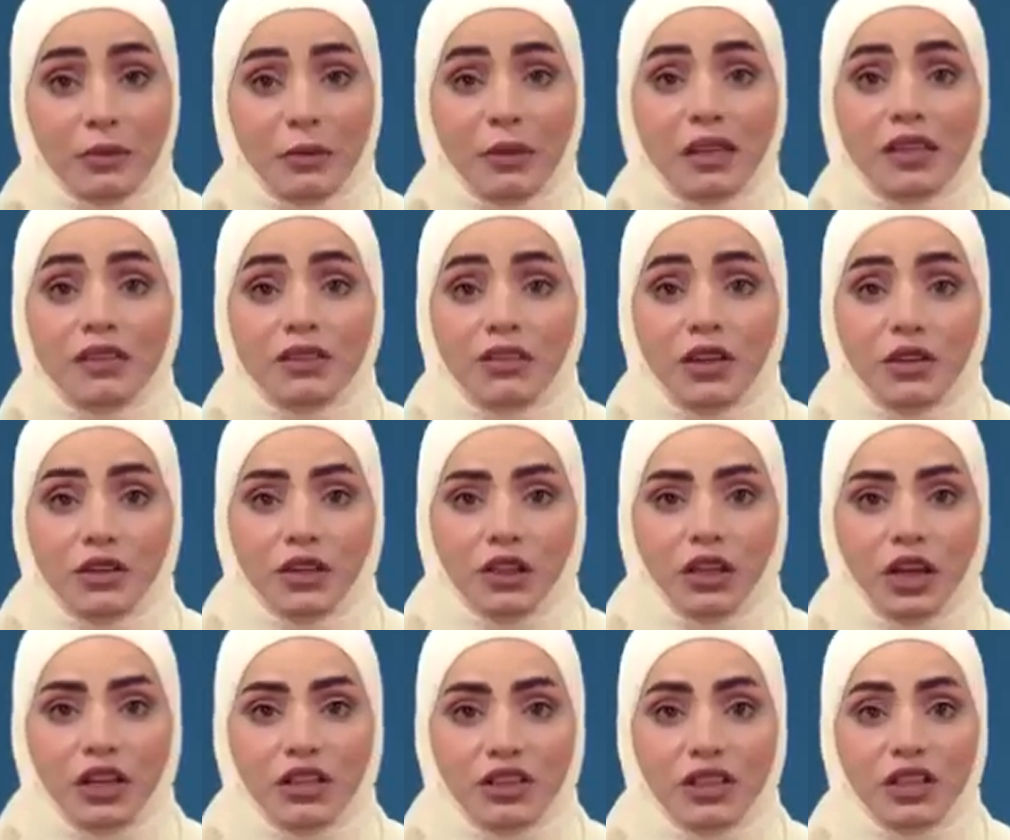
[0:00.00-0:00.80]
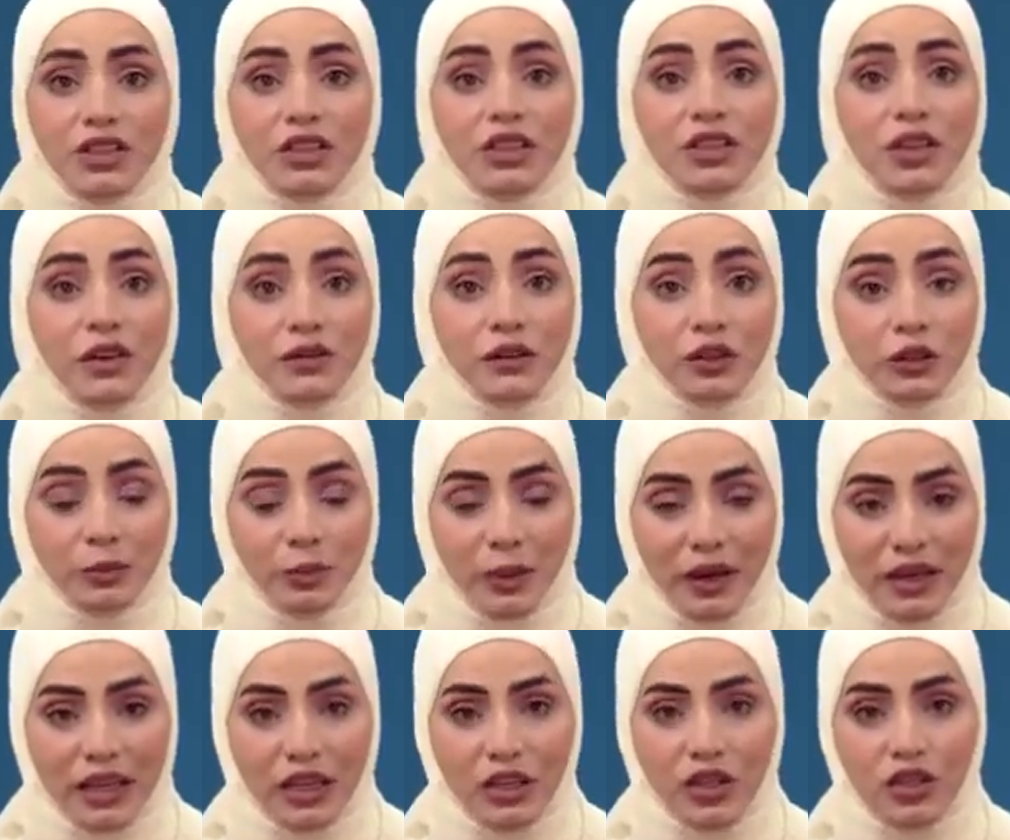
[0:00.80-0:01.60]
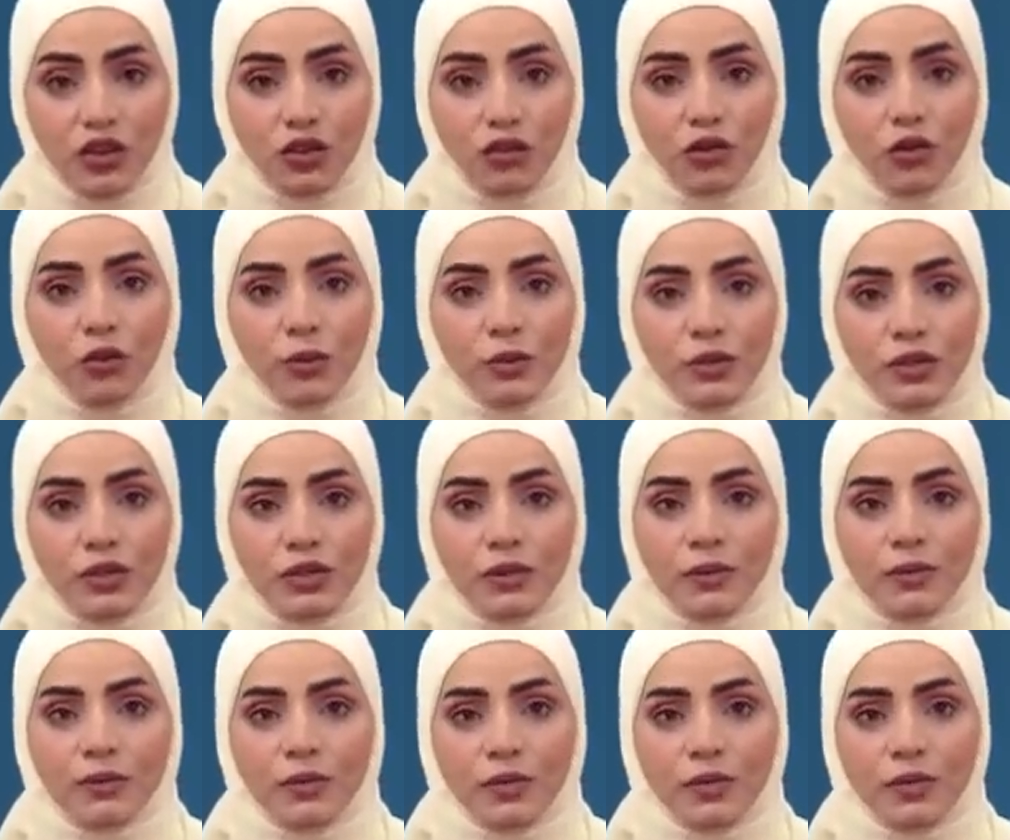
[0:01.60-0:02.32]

and military losses suffered by his troops.